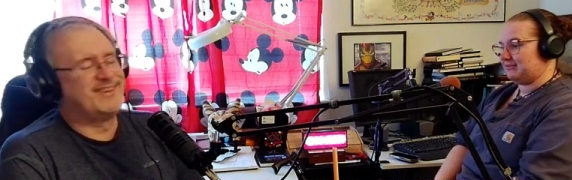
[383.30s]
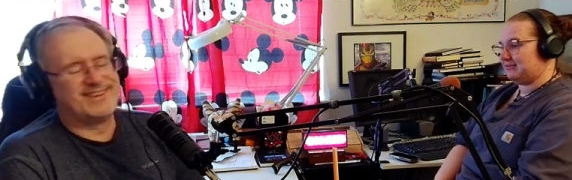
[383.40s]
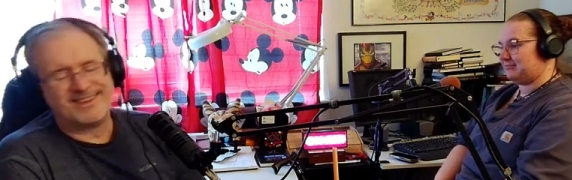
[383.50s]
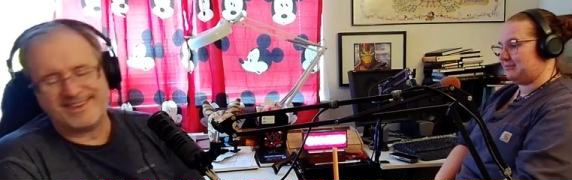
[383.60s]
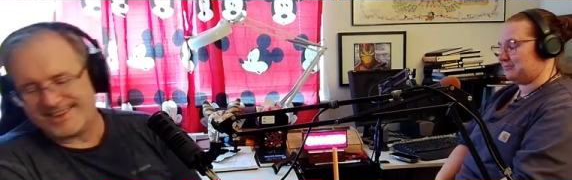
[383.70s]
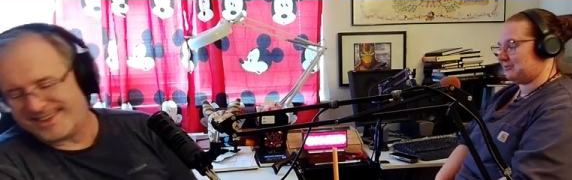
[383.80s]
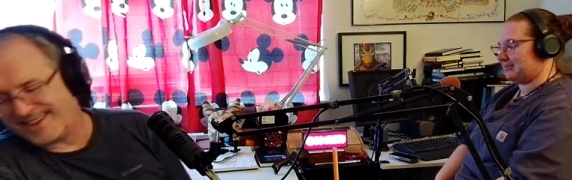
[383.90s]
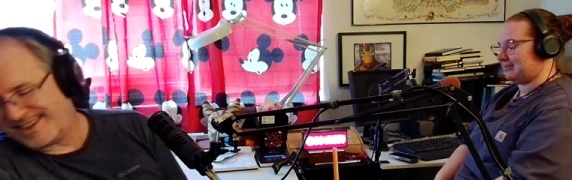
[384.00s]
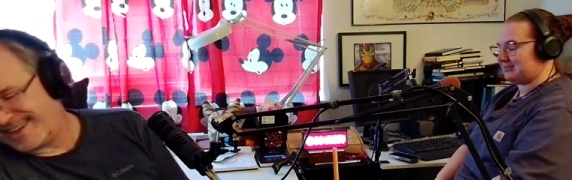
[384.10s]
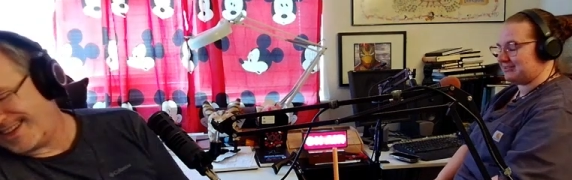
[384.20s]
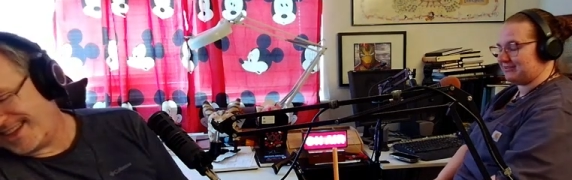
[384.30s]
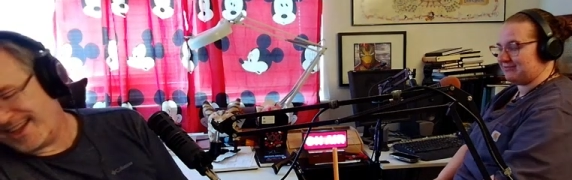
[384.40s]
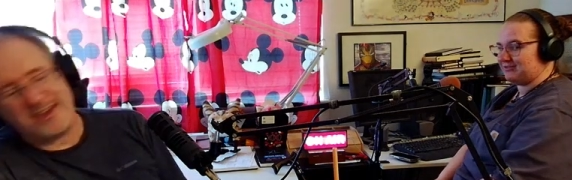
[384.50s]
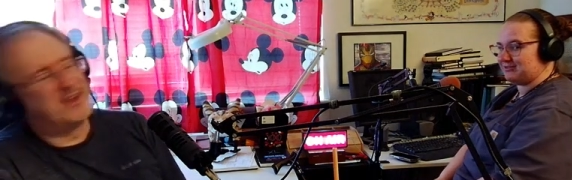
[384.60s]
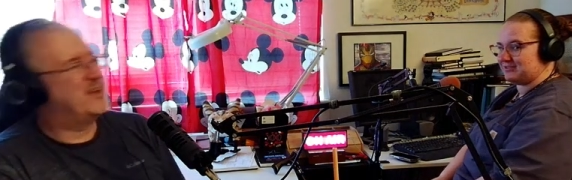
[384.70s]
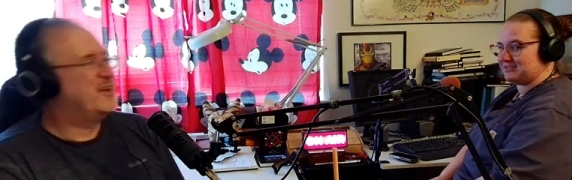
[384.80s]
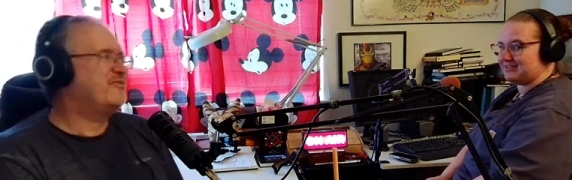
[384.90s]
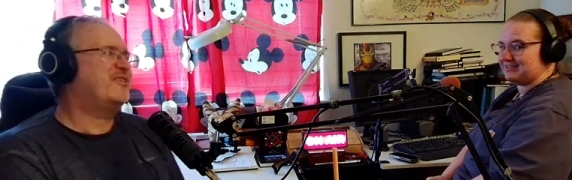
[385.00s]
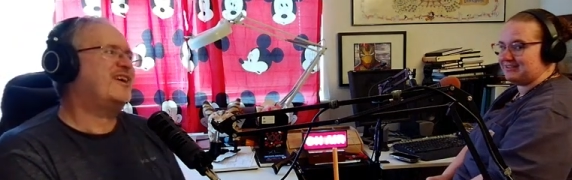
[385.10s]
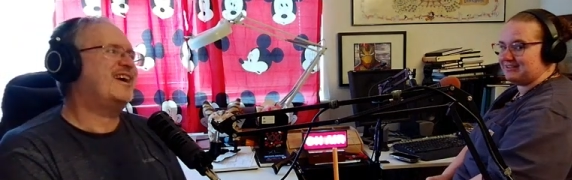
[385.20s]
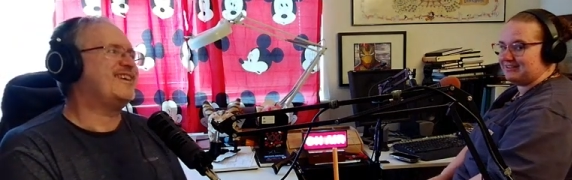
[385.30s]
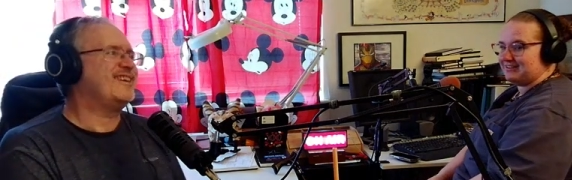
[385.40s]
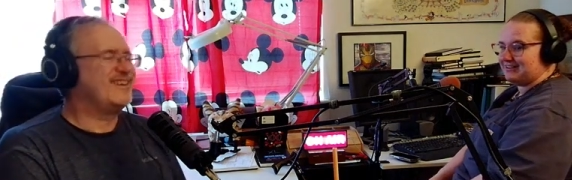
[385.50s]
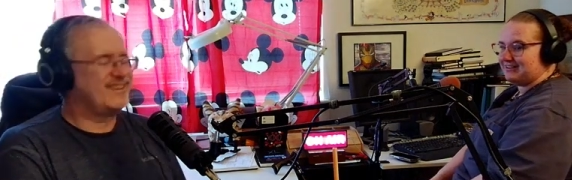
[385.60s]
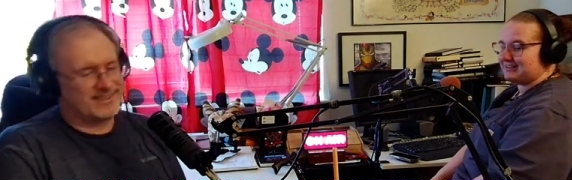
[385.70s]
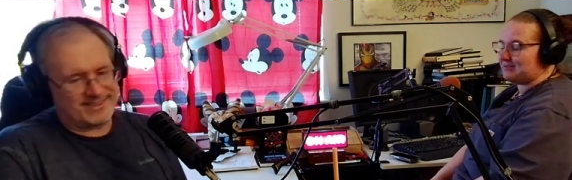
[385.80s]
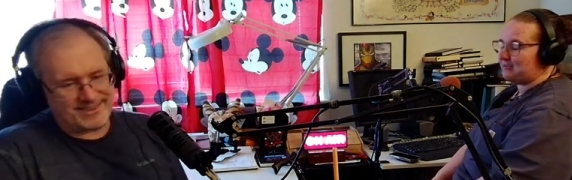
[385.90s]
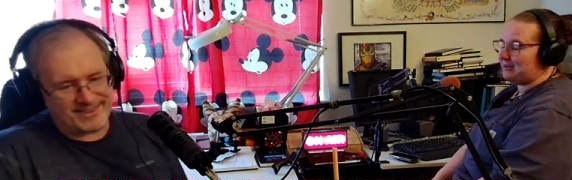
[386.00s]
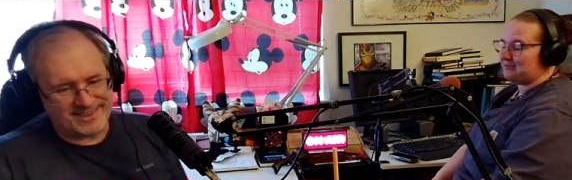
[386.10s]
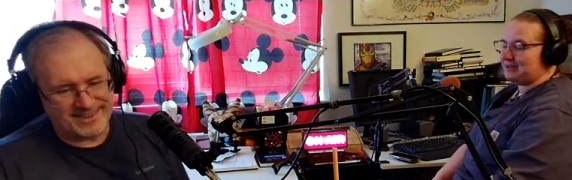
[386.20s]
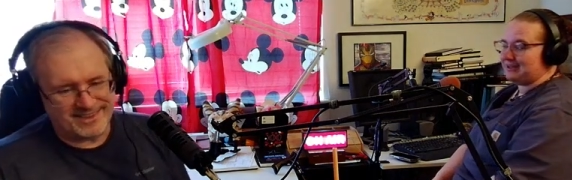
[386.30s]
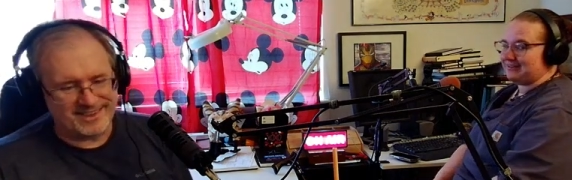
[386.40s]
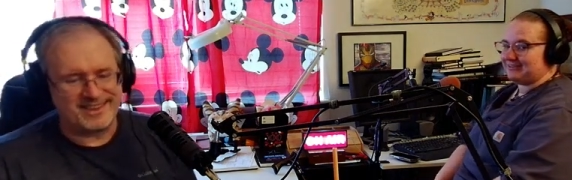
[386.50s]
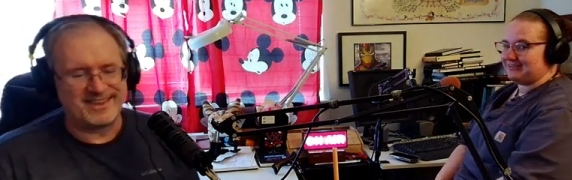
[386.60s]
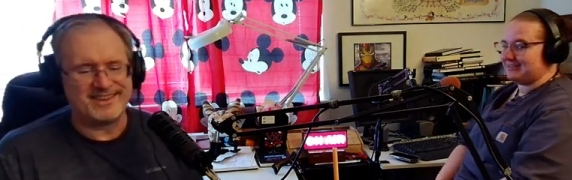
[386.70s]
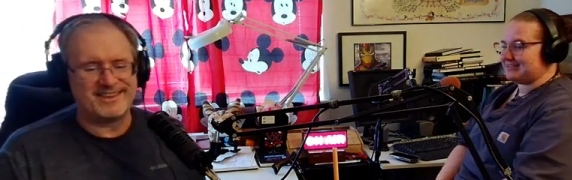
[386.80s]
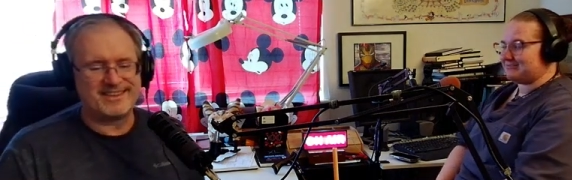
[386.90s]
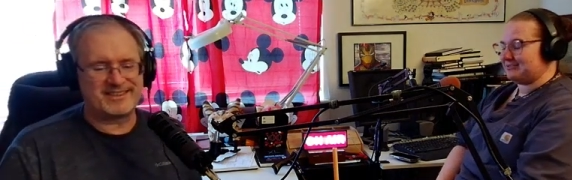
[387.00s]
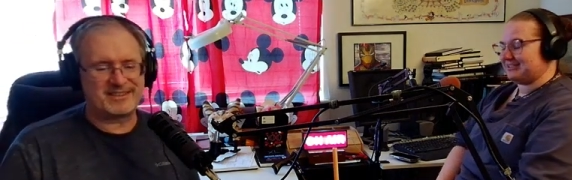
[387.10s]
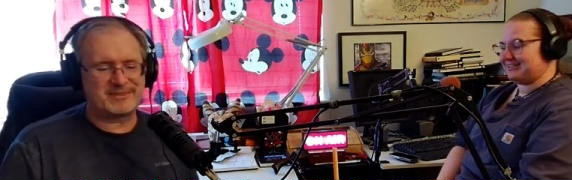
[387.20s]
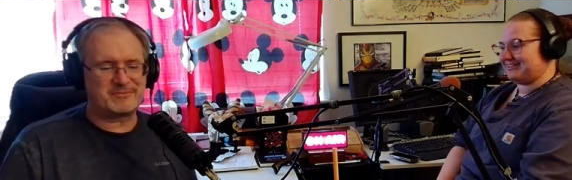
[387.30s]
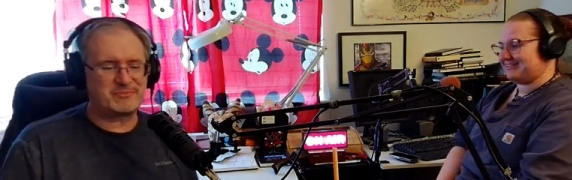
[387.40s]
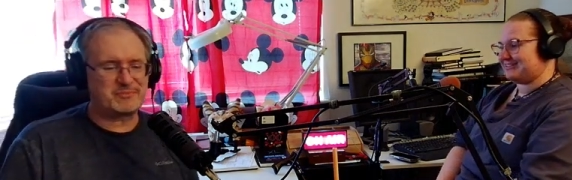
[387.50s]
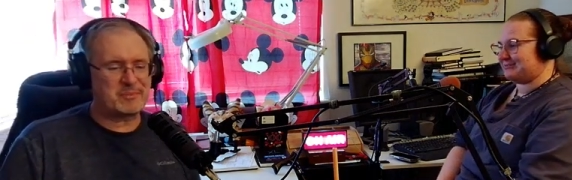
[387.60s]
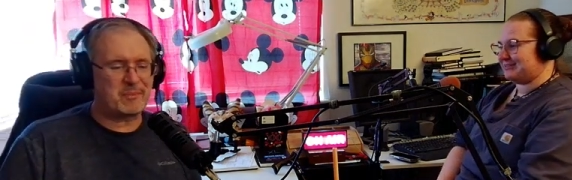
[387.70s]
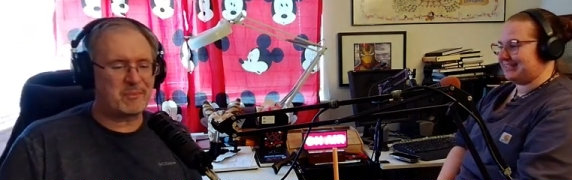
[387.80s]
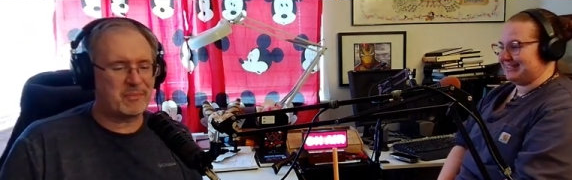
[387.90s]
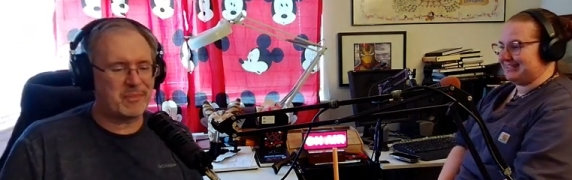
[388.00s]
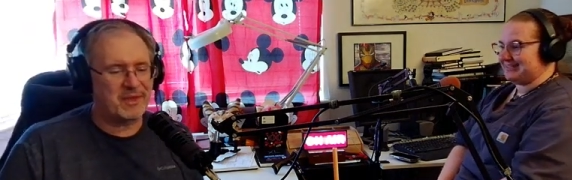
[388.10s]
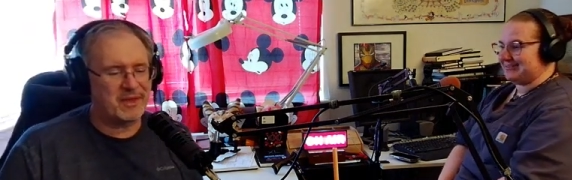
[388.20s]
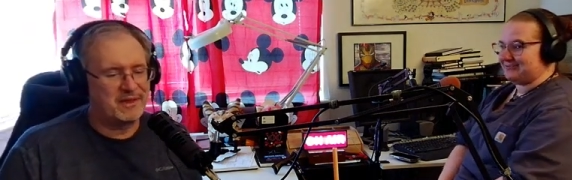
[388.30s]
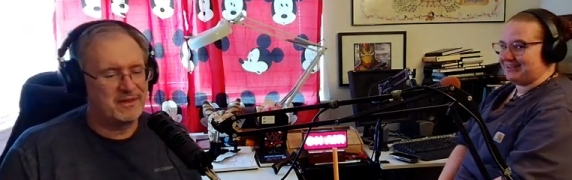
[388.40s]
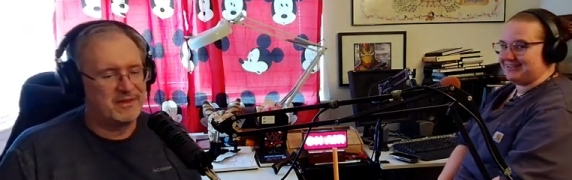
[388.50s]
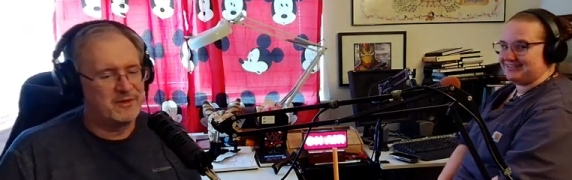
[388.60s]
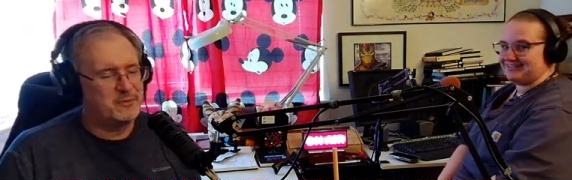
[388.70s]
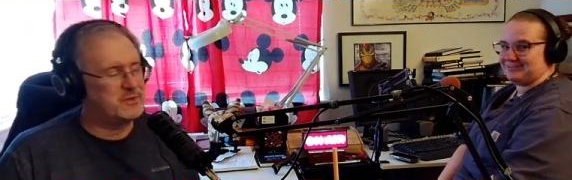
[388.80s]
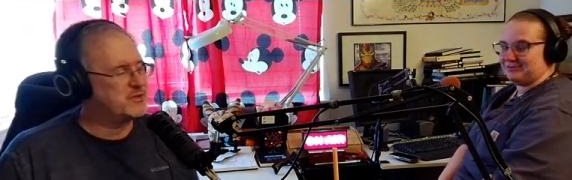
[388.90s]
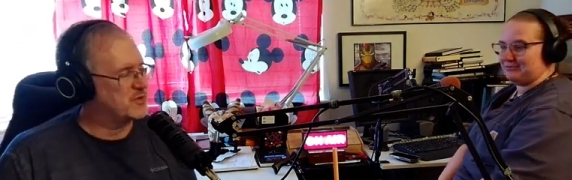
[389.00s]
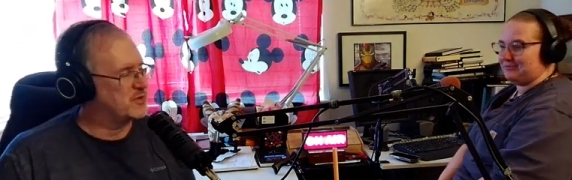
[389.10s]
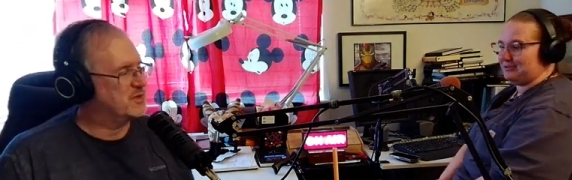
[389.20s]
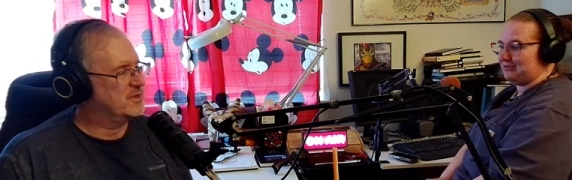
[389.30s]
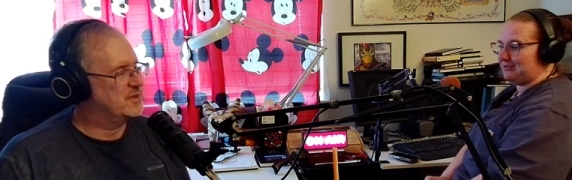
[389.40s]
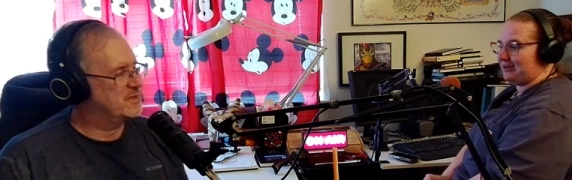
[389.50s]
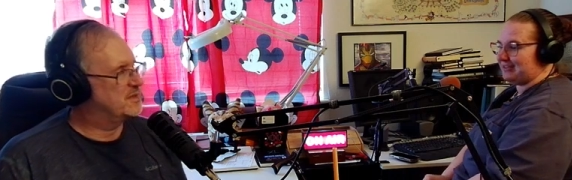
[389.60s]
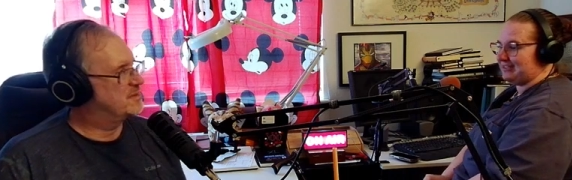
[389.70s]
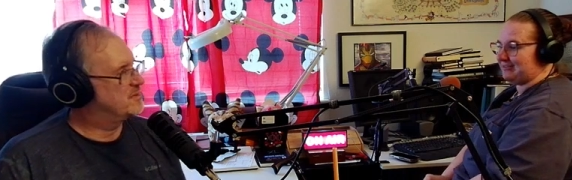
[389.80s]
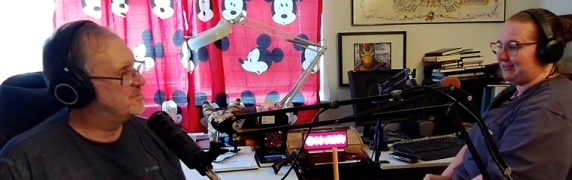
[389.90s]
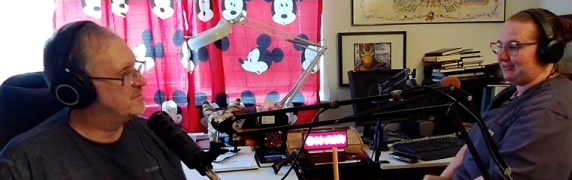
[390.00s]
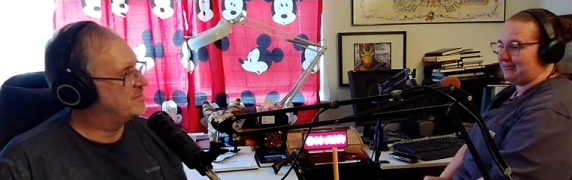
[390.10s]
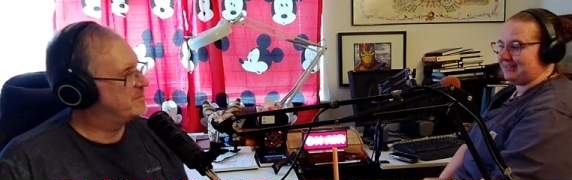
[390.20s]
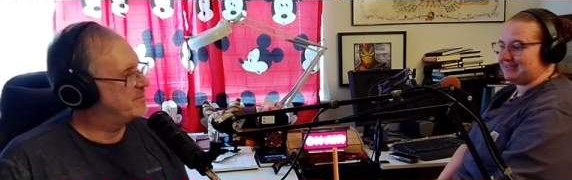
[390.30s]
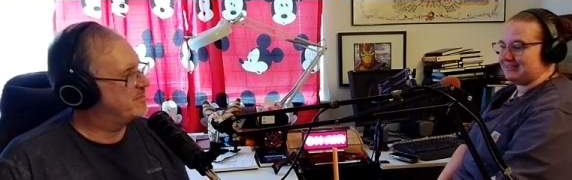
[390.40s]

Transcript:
Speaker 1: people get lost and confused. Fun. It's a one way though. It's really it's really easy to find. Well, you, sure. You walk down the hallway until you